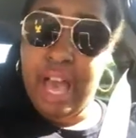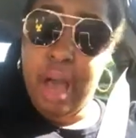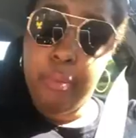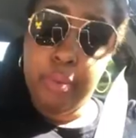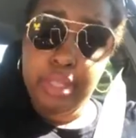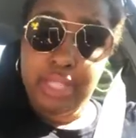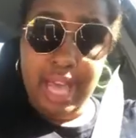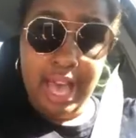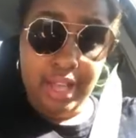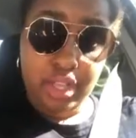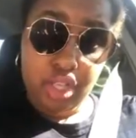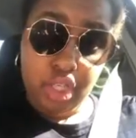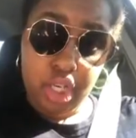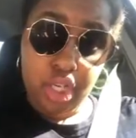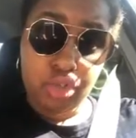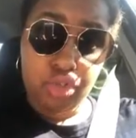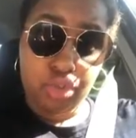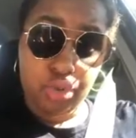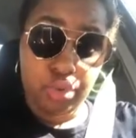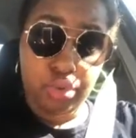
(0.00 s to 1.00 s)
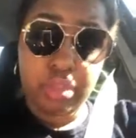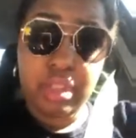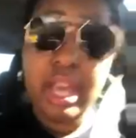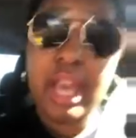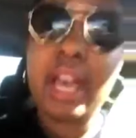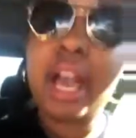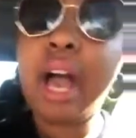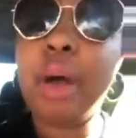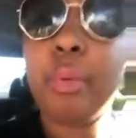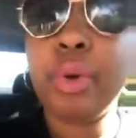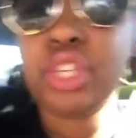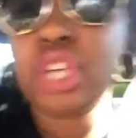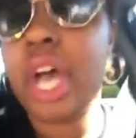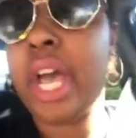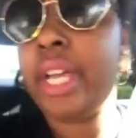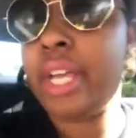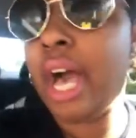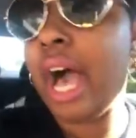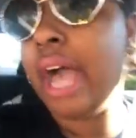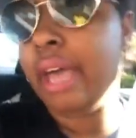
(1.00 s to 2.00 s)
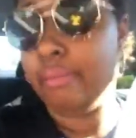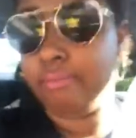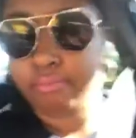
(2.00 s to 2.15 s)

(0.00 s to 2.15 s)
was actually a true thing, which I